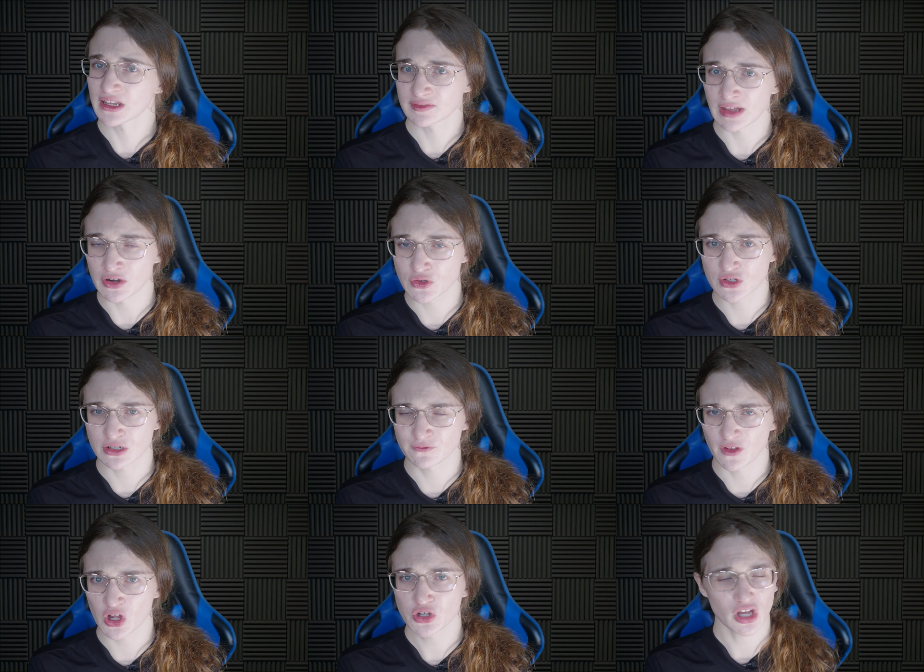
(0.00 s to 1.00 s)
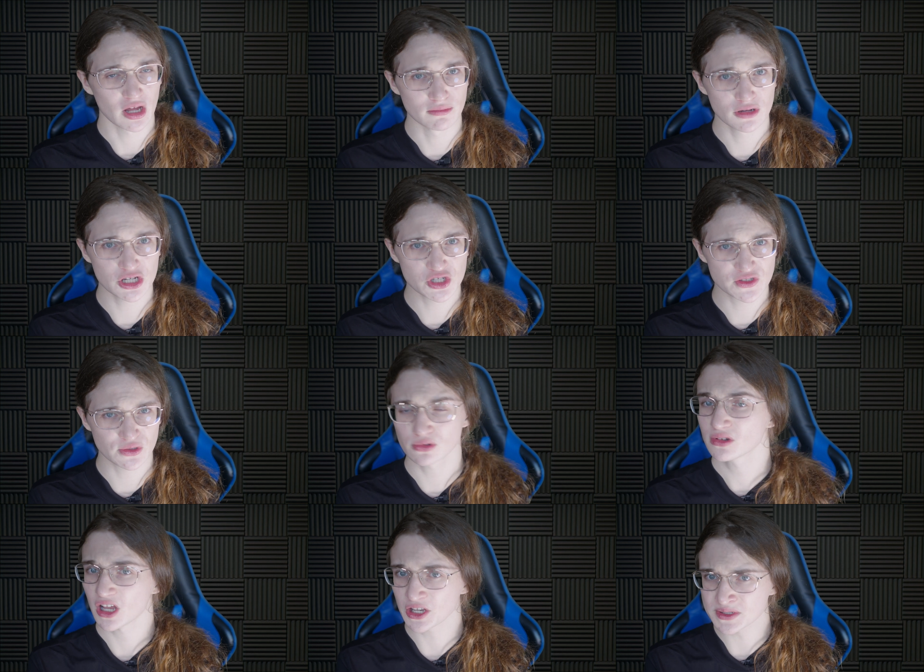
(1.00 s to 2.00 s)
Down here you can find our merch
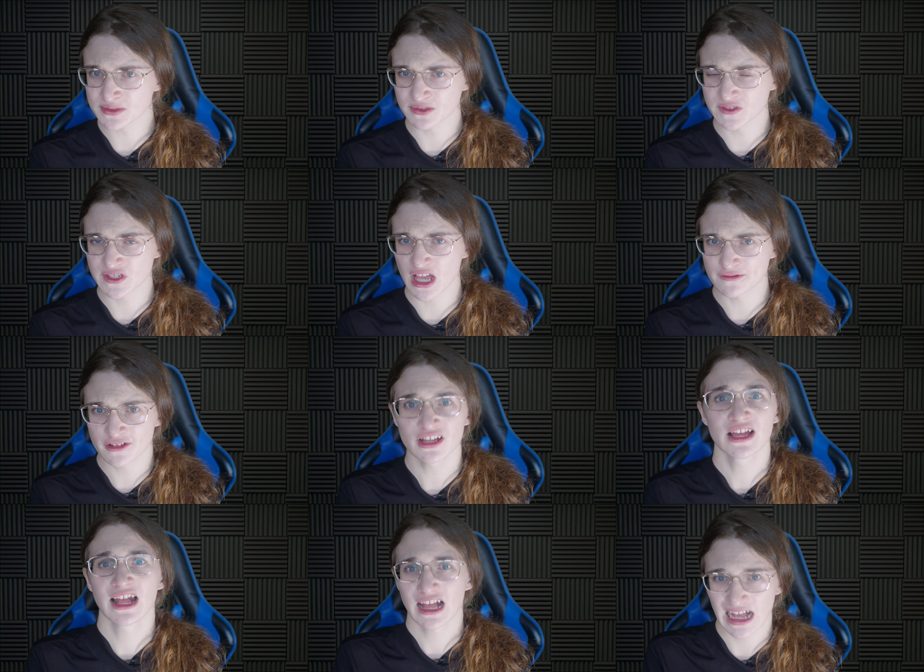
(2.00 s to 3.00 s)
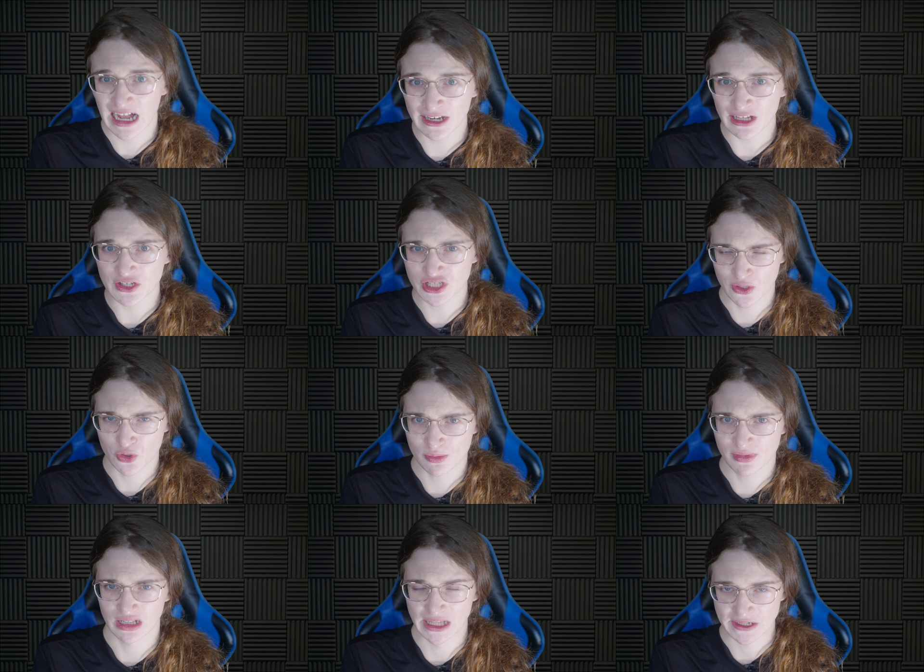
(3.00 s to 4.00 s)
store, our Discord server, and our social
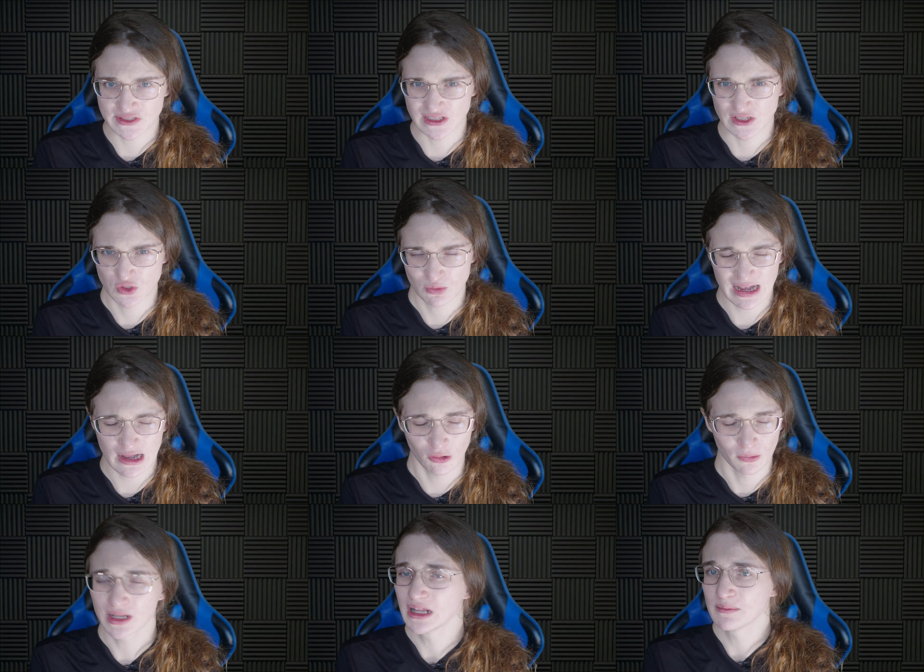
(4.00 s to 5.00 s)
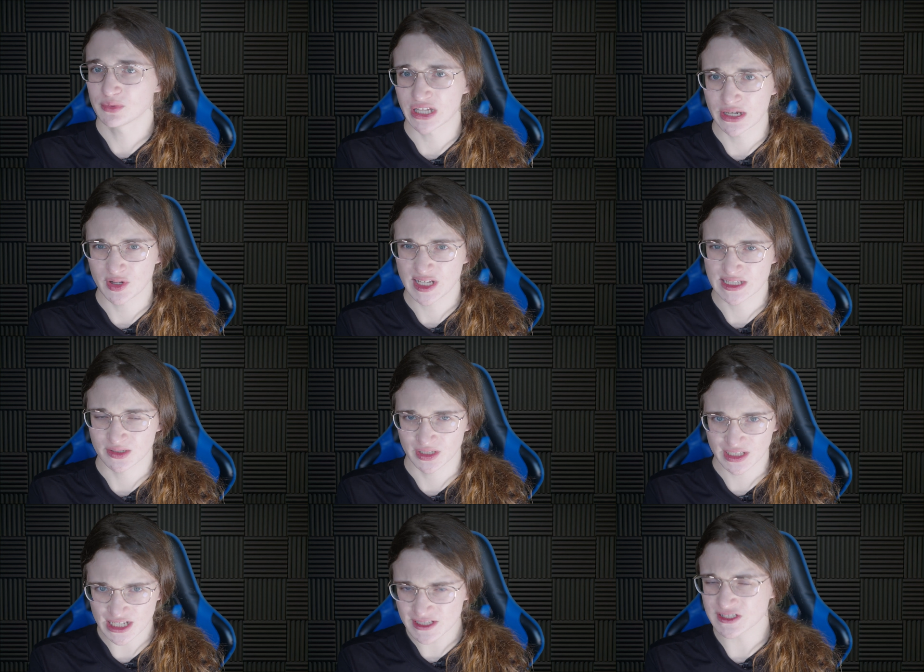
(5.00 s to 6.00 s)
media links as well. But anyway, that's it.
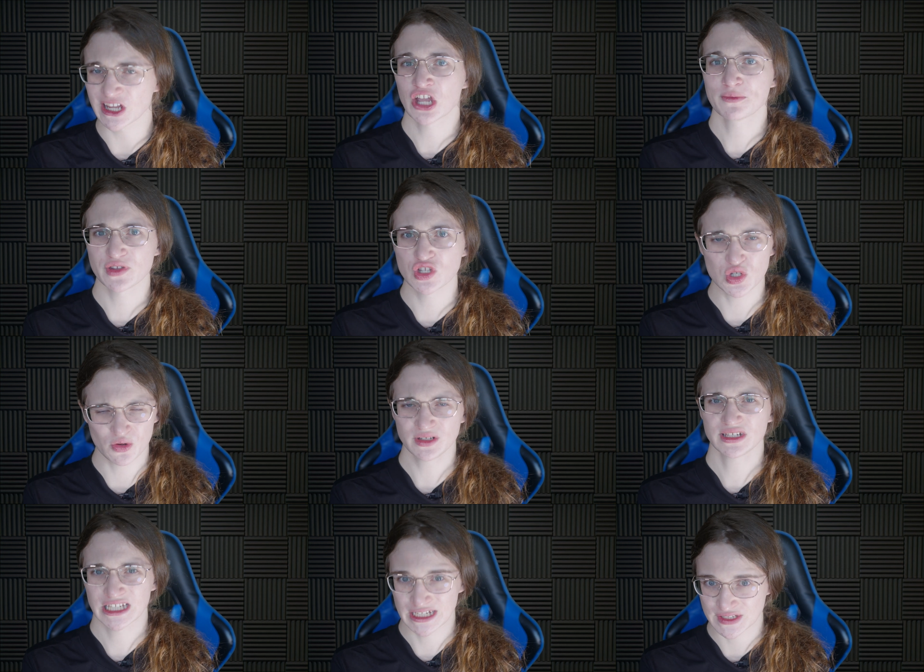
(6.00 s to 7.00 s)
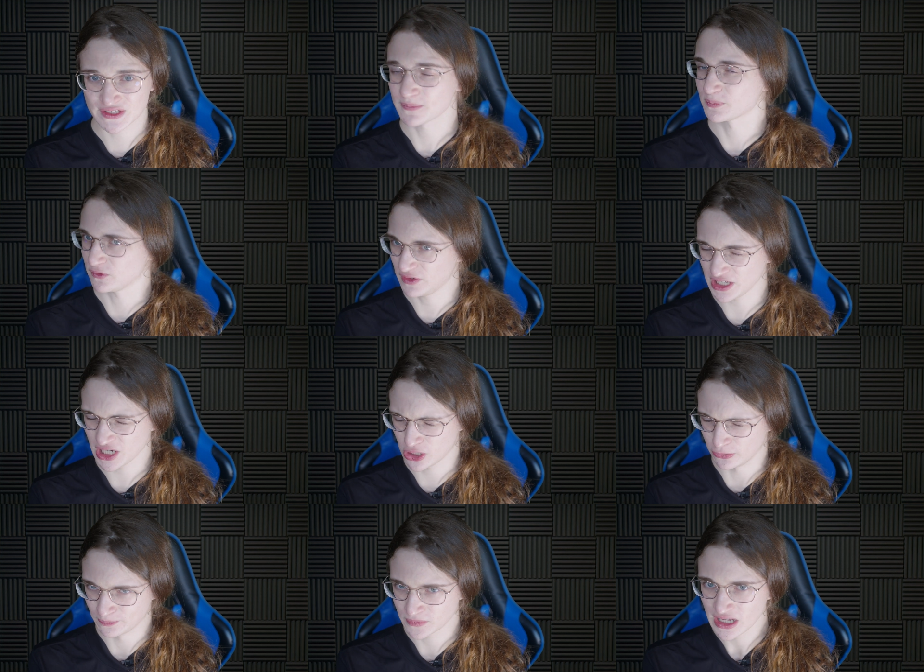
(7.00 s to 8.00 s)
It's I hope you enjoyed this
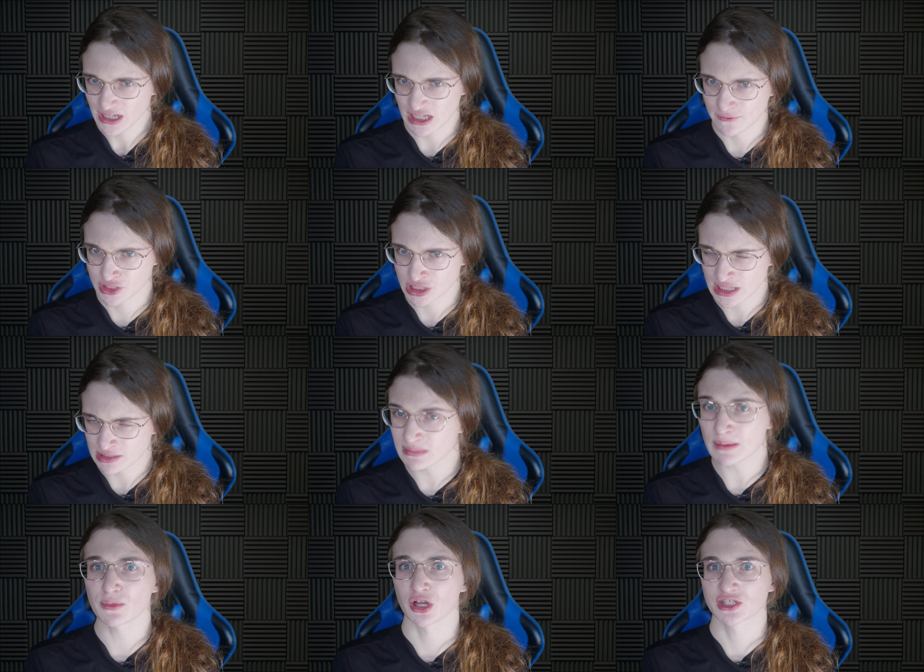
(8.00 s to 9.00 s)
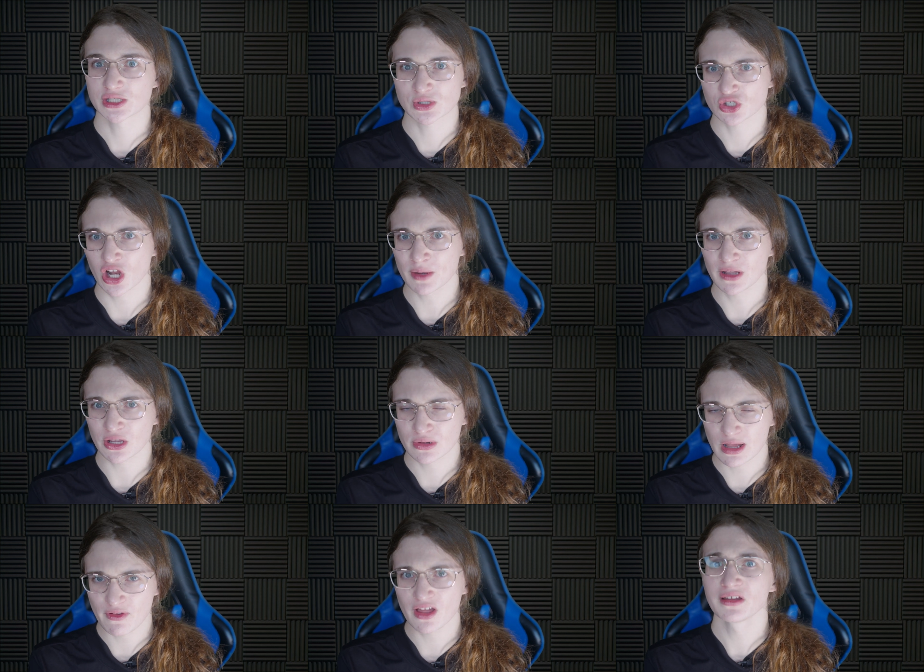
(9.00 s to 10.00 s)
video. If you did, then remember, subscribe, like,
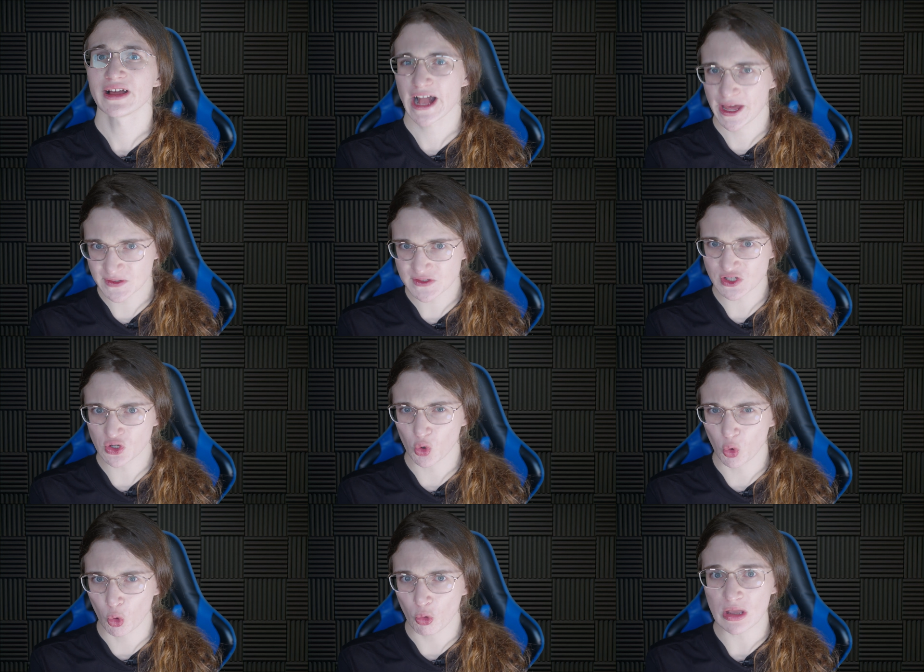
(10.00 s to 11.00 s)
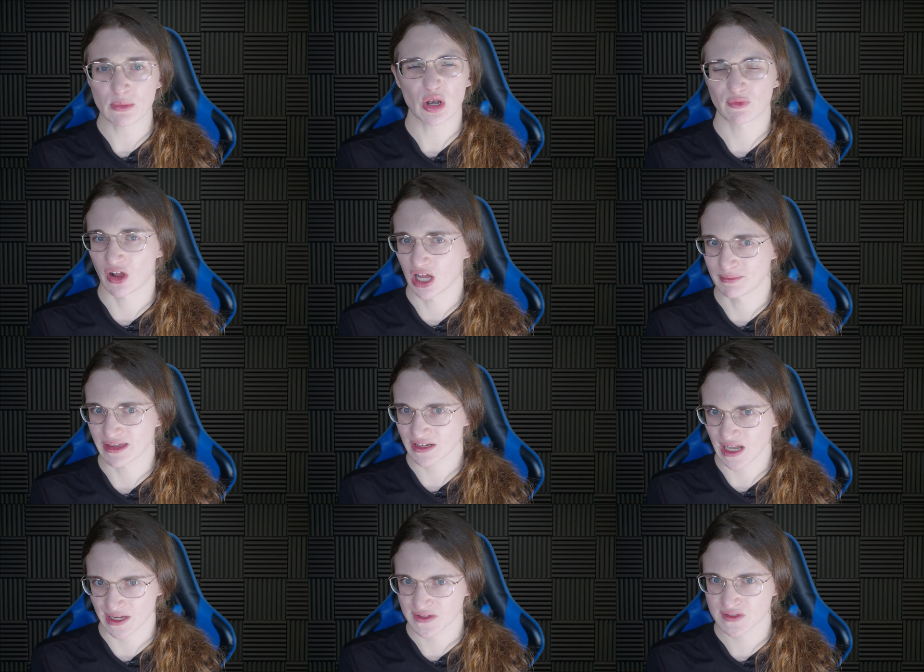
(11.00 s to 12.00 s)
whatever, and I'll see you all in whatever I make
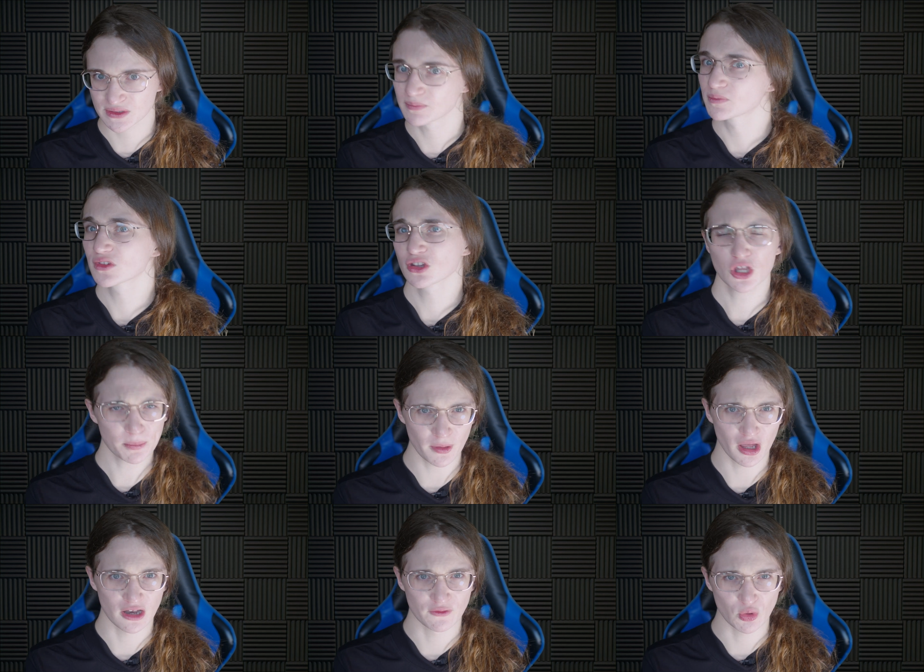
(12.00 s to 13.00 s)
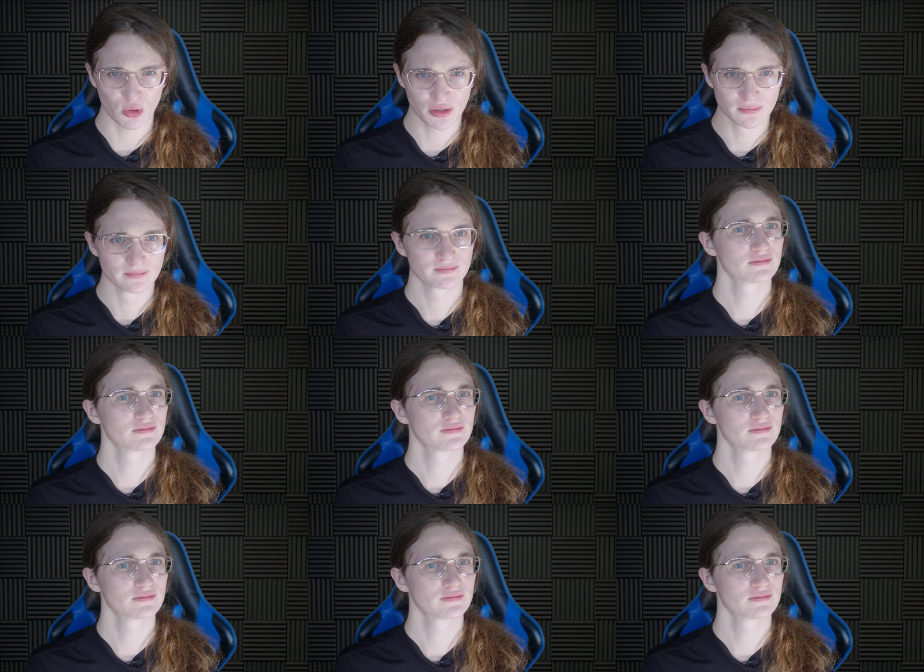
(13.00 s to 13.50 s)
next. Goodbye, everyone.